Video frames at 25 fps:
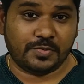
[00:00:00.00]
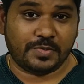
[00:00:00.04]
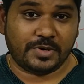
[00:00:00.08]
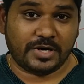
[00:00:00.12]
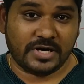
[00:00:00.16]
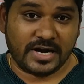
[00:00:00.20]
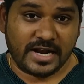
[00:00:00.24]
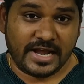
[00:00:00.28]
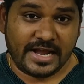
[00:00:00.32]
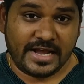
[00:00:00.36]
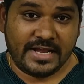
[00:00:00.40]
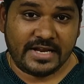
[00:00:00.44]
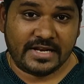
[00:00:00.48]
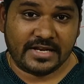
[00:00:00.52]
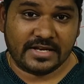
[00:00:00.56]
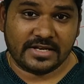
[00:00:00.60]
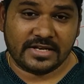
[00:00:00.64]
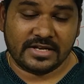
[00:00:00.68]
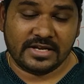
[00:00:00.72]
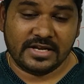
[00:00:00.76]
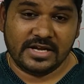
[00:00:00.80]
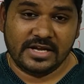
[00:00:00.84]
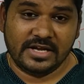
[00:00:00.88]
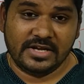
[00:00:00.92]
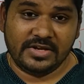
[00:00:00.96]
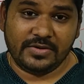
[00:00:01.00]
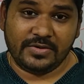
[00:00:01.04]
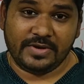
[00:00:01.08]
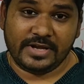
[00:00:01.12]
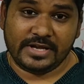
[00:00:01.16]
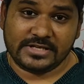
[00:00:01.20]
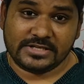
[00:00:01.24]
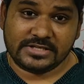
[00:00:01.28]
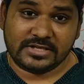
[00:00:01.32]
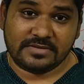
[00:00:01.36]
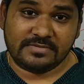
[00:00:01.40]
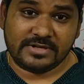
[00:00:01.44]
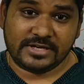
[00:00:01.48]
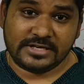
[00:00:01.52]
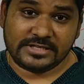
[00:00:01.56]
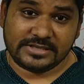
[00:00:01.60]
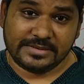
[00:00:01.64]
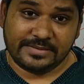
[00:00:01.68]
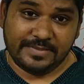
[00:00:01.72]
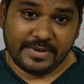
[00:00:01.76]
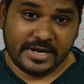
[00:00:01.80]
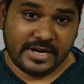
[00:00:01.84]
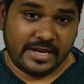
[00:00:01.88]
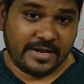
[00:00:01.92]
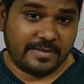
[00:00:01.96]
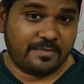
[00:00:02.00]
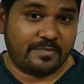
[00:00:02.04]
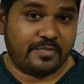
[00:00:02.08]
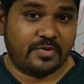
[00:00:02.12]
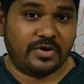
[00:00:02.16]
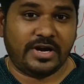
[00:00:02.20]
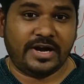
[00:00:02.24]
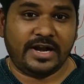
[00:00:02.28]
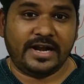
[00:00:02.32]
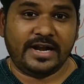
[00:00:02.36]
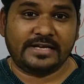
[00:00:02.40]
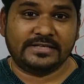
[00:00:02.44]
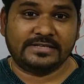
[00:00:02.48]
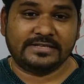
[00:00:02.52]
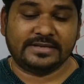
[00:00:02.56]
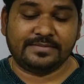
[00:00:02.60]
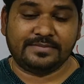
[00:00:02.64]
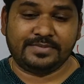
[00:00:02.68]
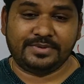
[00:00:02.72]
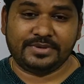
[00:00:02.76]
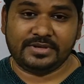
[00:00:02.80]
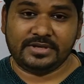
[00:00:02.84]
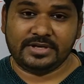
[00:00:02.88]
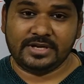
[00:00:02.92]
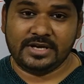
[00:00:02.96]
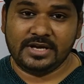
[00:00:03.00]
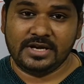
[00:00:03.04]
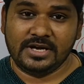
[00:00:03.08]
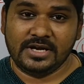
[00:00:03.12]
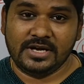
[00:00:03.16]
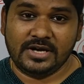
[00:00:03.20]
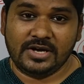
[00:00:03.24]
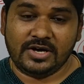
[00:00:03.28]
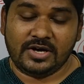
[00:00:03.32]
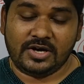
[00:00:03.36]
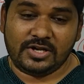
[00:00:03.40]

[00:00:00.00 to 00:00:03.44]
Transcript: 2.9. You can solve, that's a very important example.